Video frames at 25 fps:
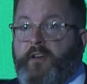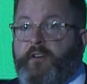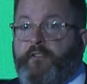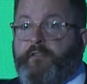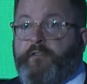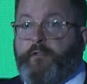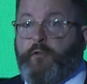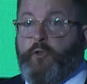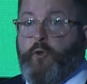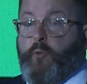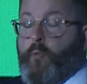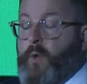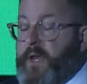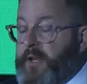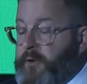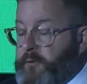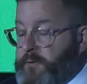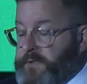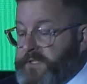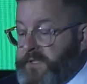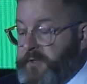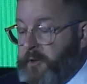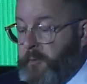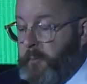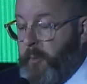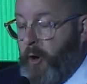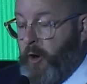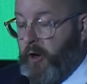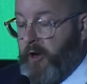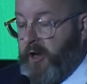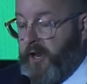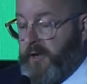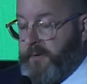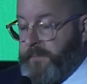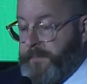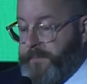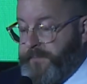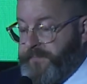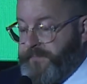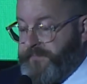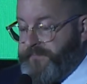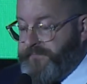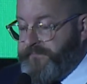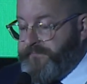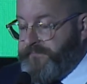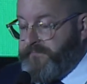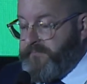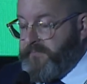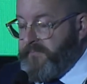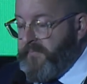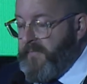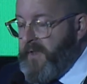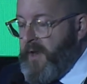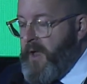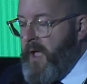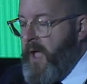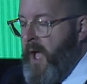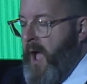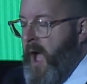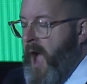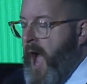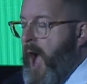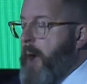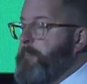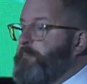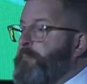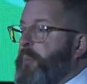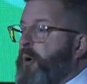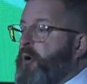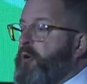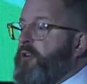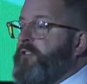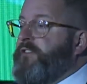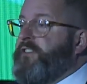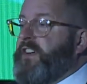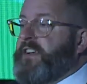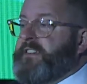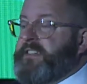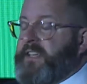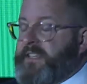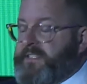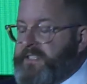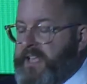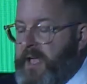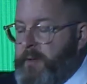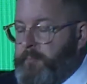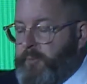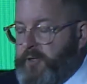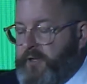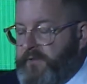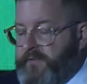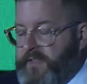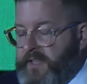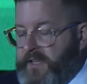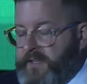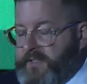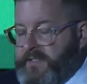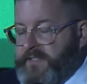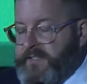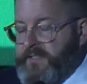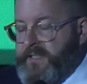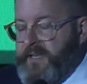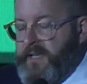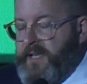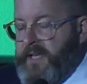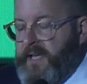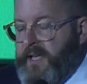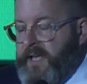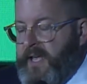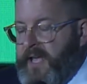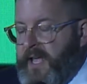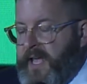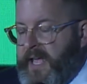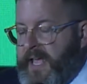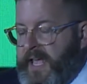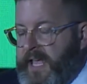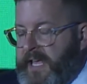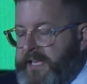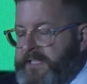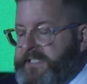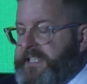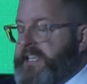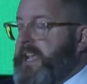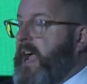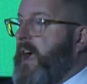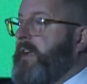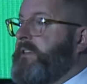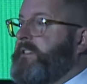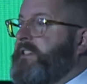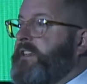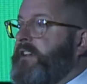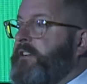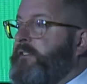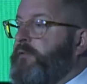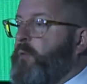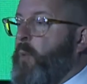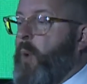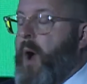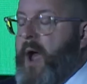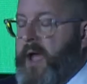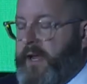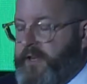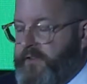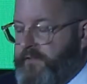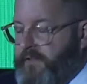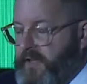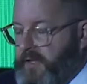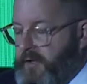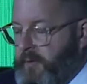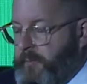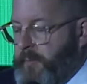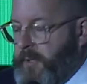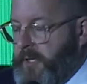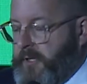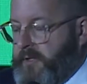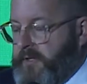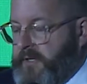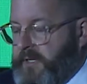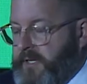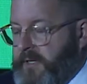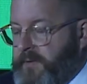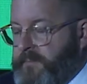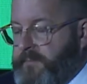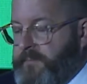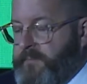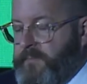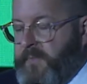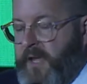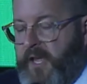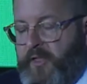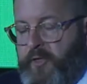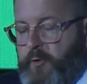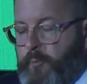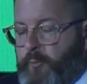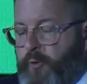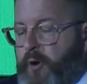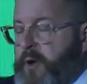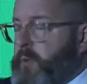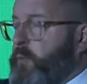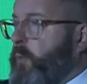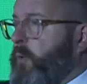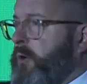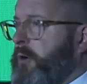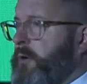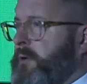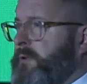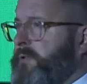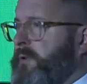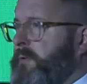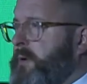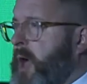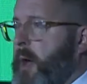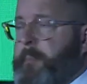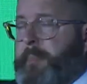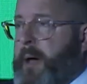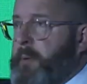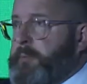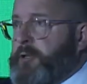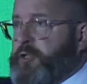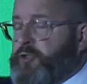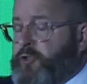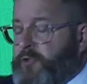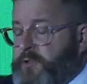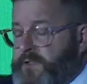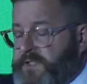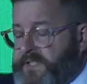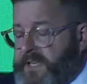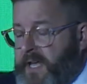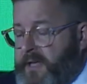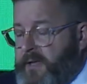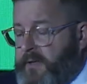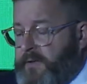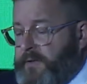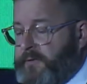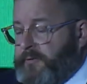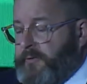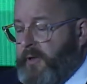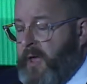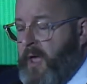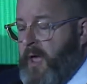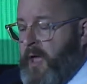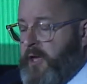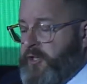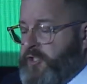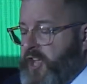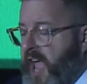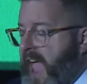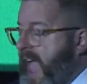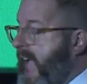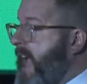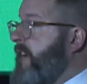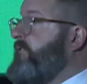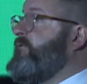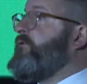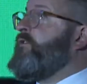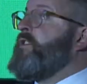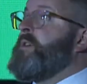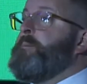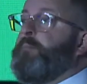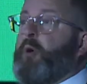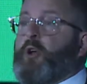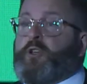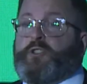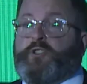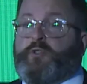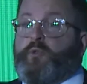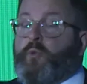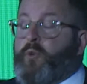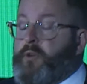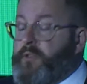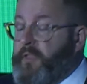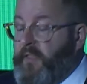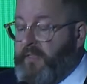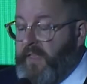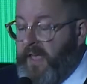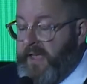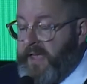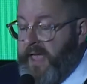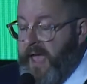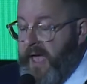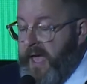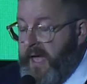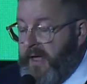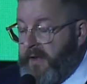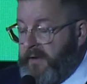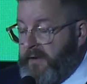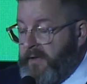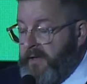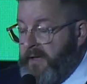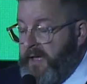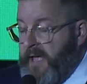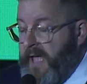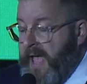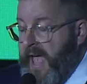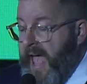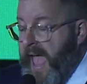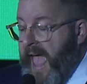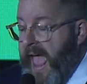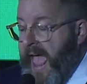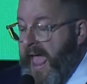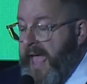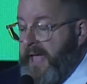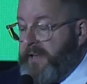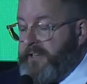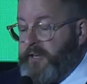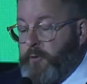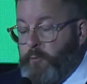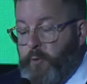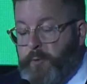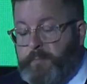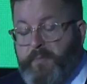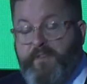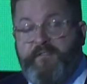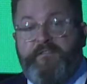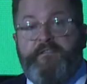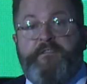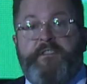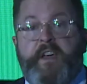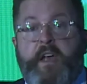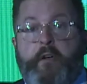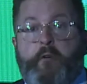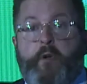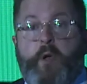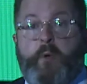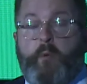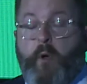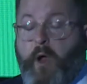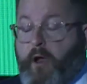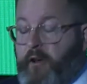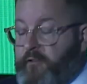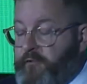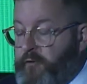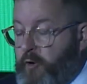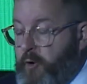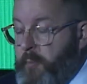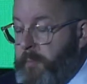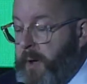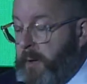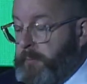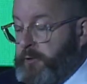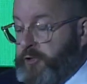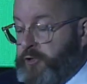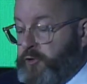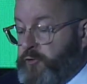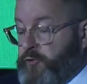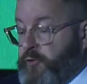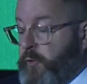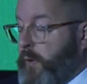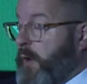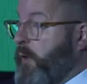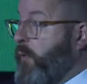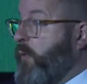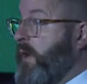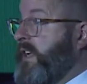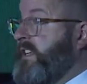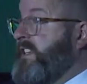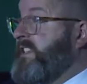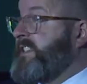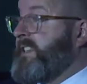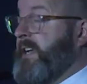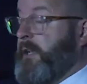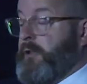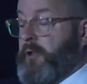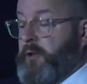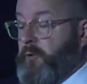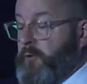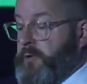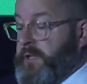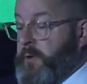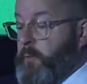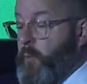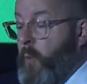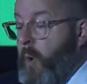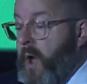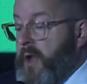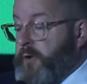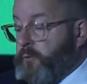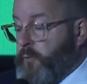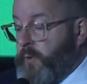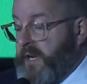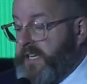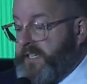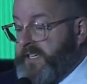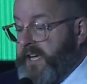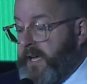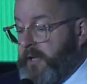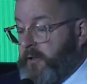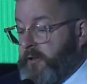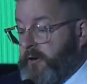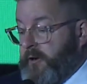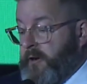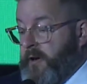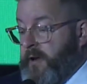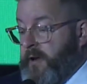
for the readers in their market. A perfect example of this is the idea of wide availability. In the print world, a publisher sells to every bookstore that they can, and it would be very rare for a publisher to agree to sell to only one retailer.